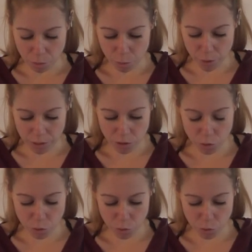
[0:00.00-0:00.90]
What
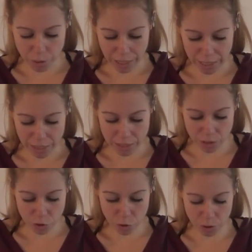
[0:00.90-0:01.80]
do you guys
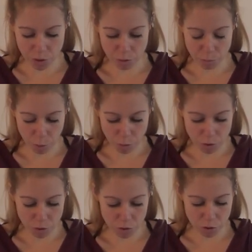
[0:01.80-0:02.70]
enjoy the
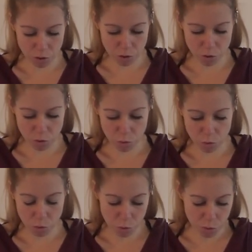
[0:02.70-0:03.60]
most to
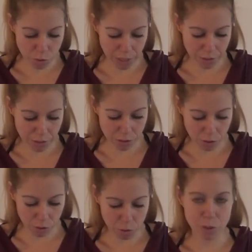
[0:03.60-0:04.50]
do together?
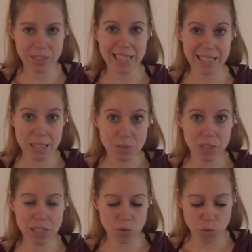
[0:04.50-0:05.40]
Or what
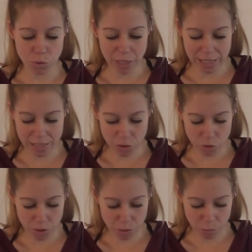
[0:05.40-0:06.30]
activity do you guys
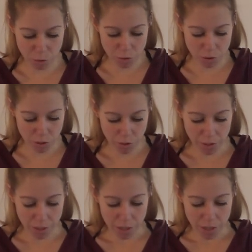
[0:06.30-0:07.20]
enjoy the most?
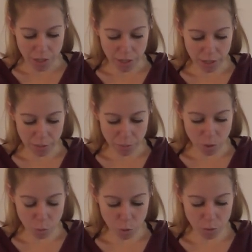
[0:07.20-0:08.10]

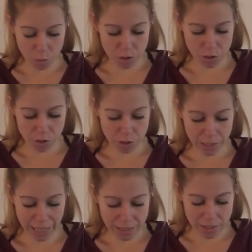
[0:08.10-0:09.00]
What was your
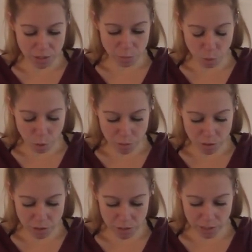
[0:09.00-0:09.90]
nicest moment
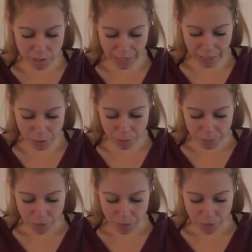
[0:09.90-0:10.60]
until now?